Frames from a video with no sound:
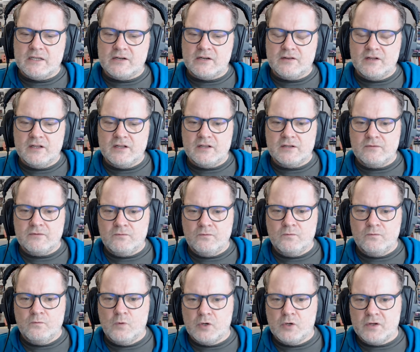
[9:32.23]
And I think
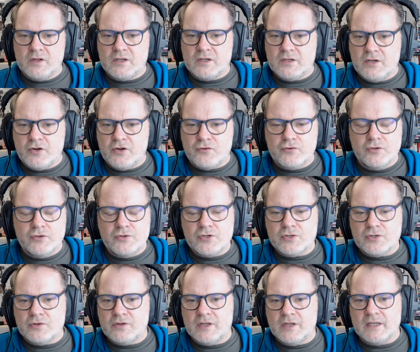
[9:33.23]
one of the
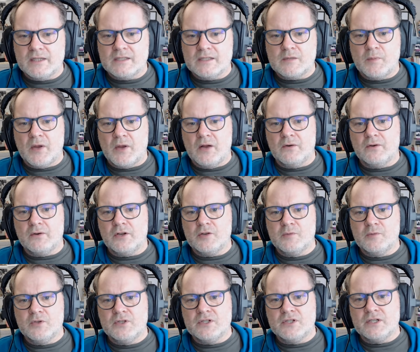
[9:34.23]
crucial things about
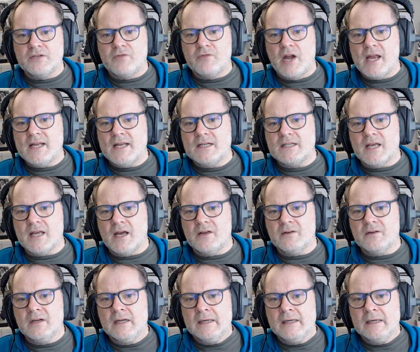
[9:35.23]
community radio